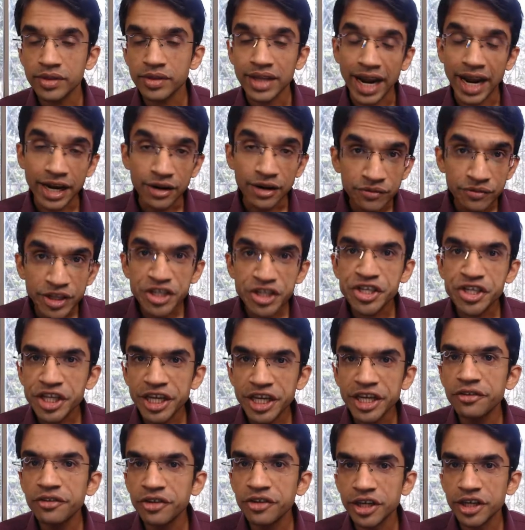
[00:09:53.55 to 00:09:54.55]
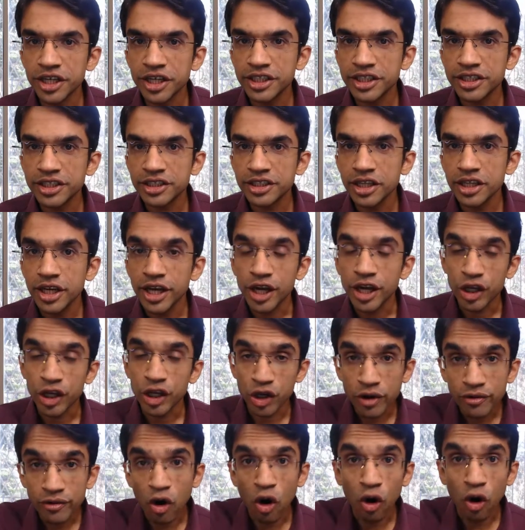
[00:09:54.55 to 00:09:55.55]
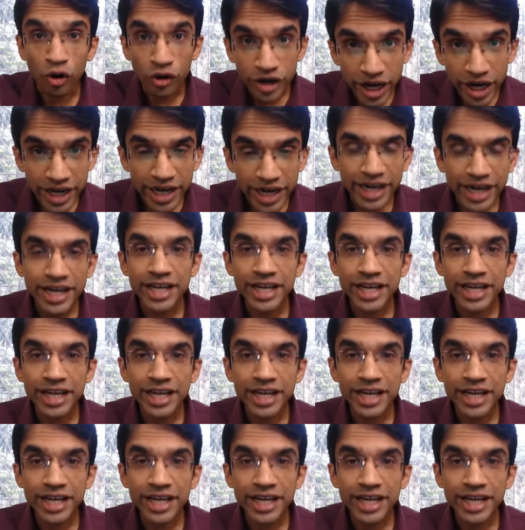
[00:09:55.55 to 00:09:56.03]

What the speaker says: and which keywords you have already